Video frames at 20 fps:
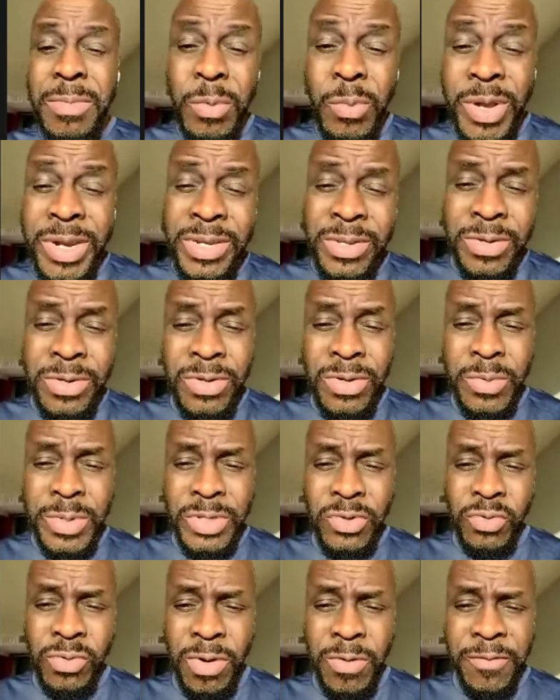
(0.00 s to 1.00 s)
But what do you do
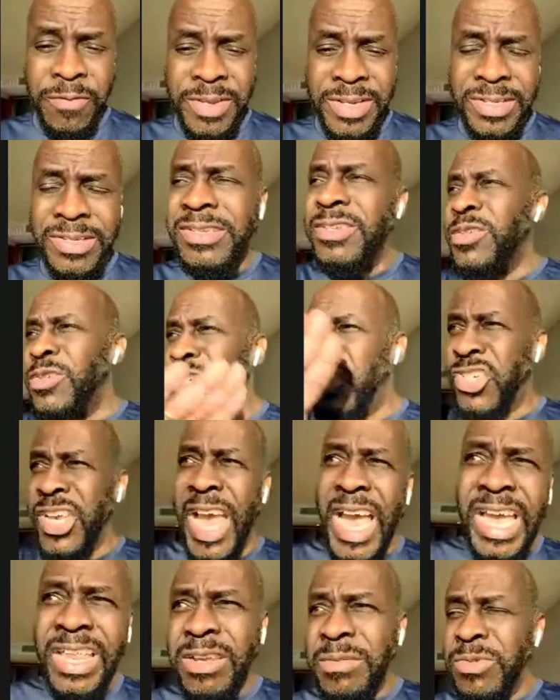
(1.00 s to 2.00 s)
with trophies? You
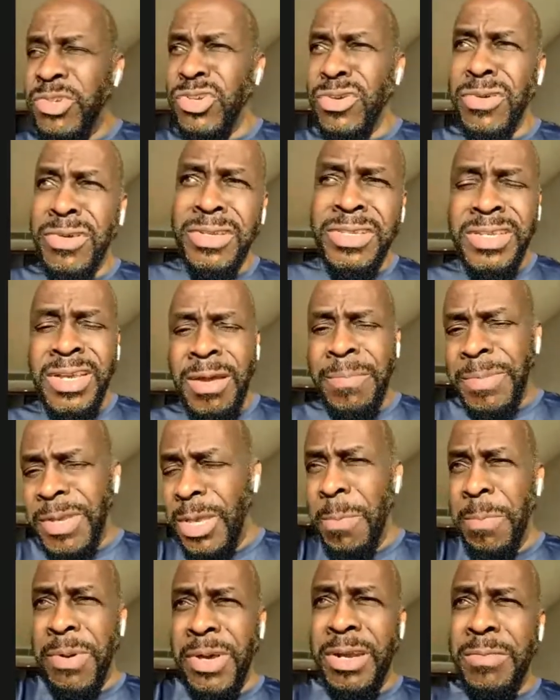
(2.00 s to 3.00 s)
shine them jokers up
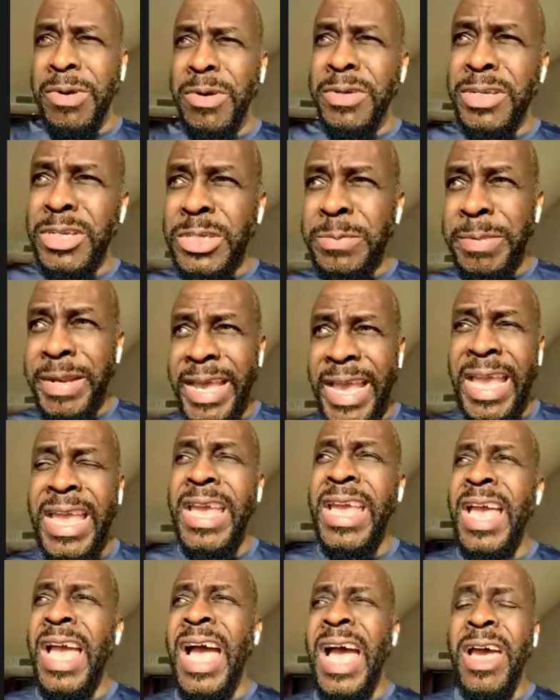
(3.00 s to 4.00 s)
and you put them on display.
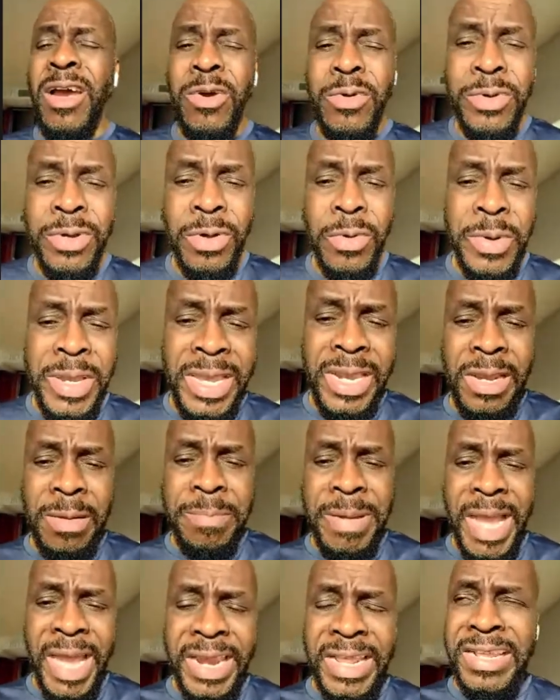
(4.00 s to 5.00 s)
I don't know
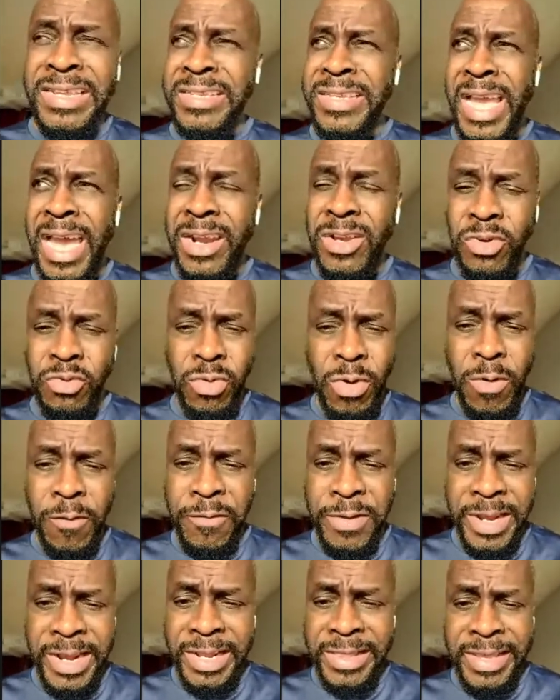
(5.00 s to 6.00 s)
anybody that's got a
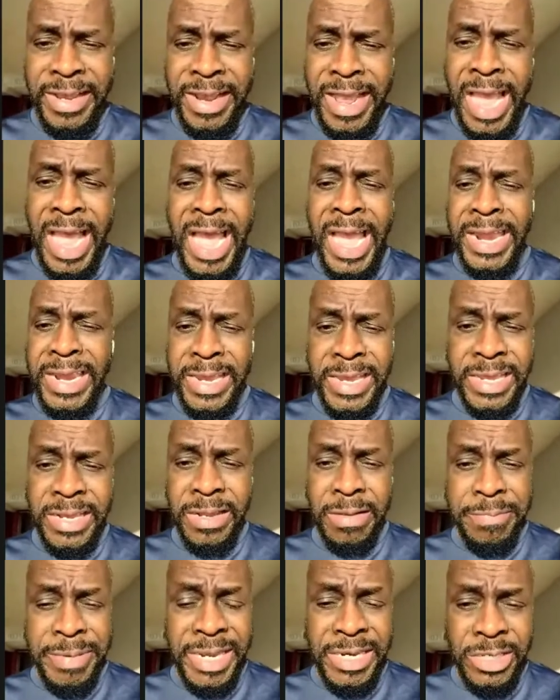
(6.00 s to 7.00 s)
trophy that they're hiding
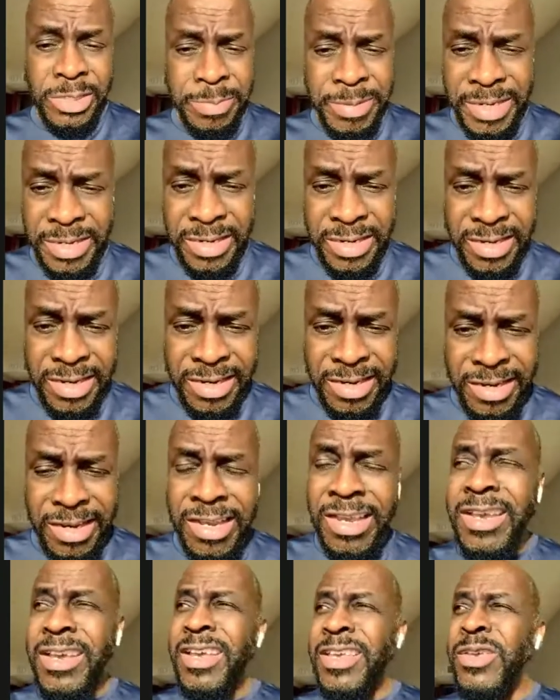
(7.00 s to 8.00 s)
in the basement.
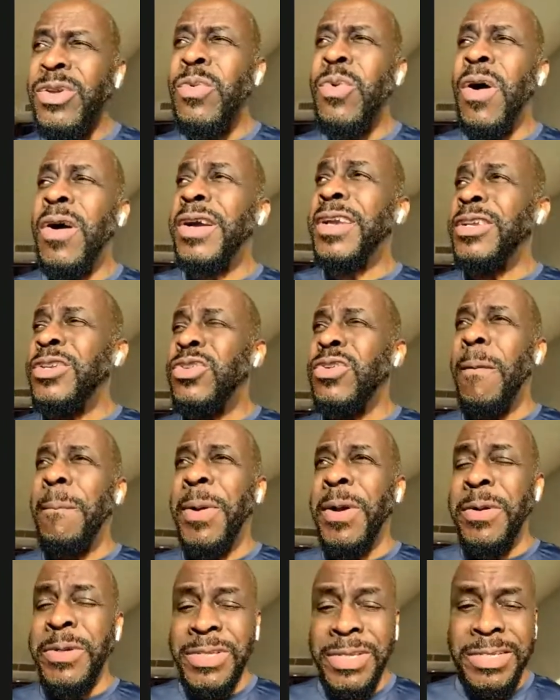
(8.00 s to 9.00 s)
You walk into a
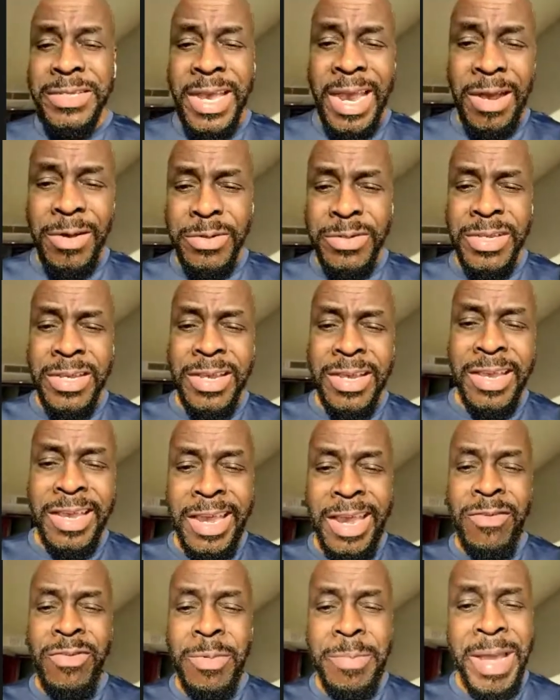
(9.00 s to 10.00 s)
person's house,
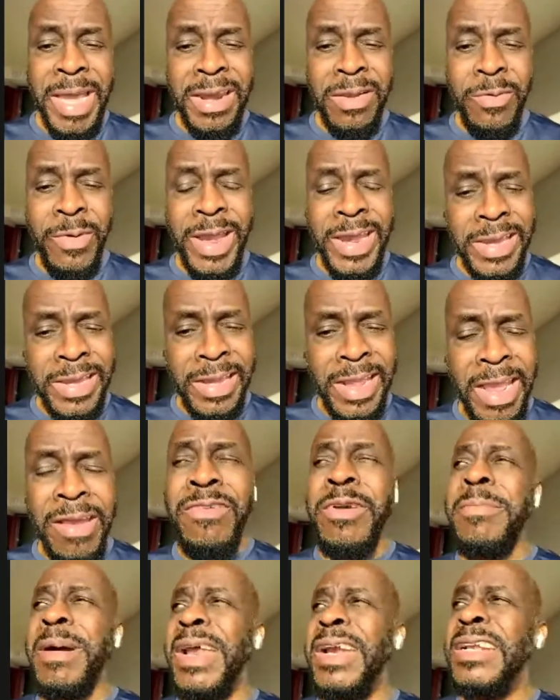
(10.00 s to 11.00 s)
everybody
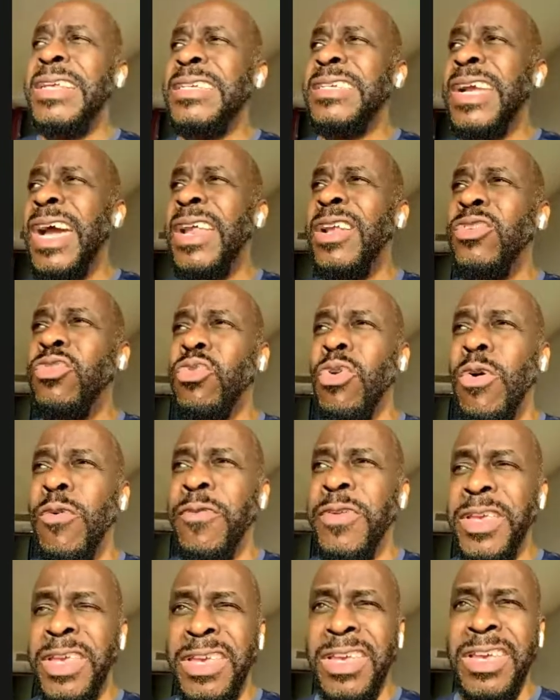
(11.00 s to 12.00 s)
that's got a
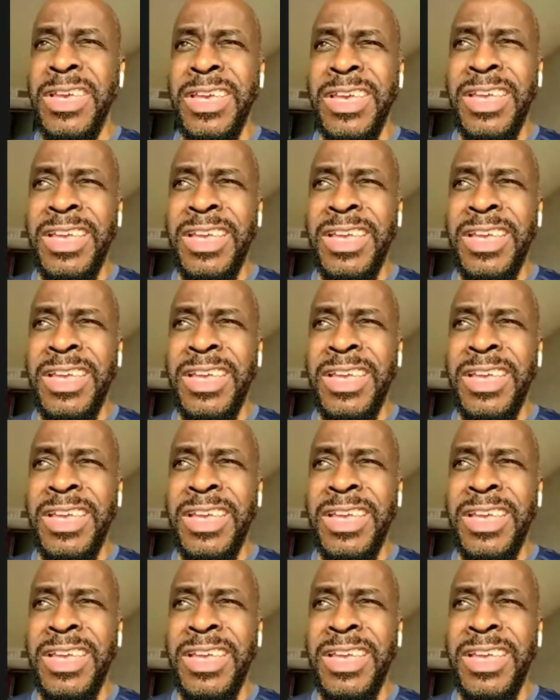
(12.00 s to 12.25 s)
trophy,